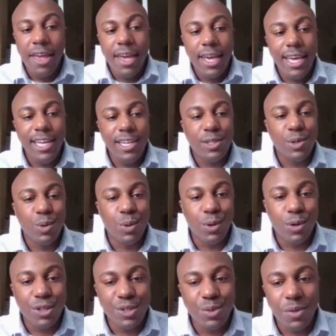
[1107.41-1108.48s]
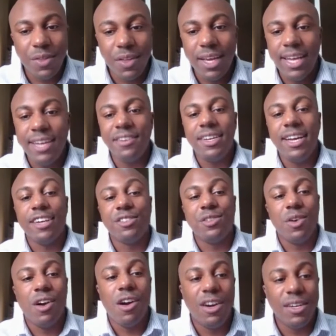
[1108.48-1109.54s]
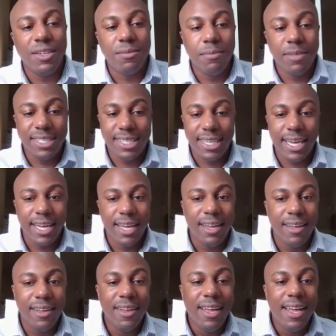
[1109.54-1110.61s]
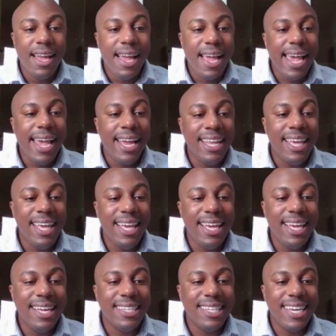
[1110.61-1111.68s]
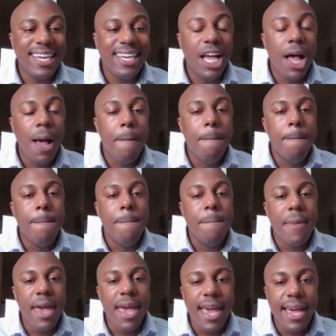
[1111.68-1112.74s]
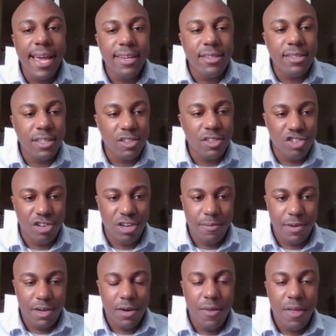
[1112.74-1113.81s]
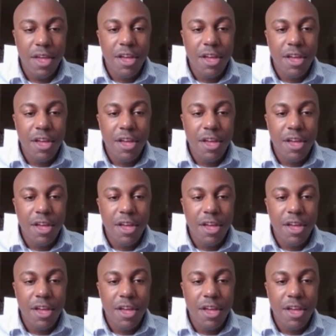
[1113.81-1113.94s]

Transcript: He tours with the international artist Mattel, and he is an amazing drummer.